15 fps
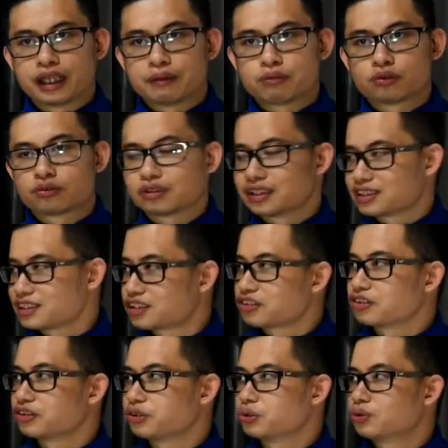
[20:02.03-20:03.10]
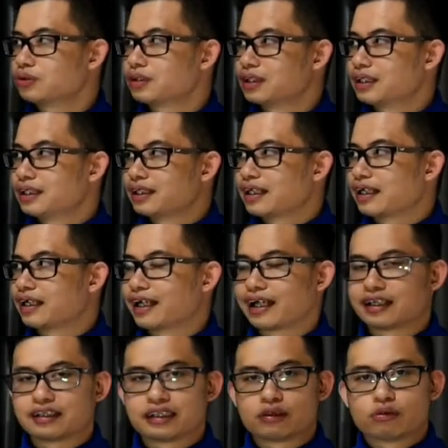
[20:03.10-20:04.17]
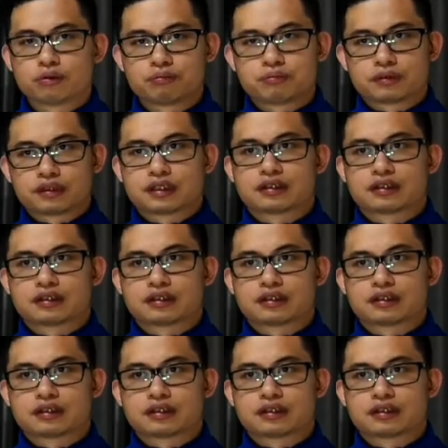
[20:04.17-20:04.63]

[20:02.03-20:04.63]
able to listen to you, and they will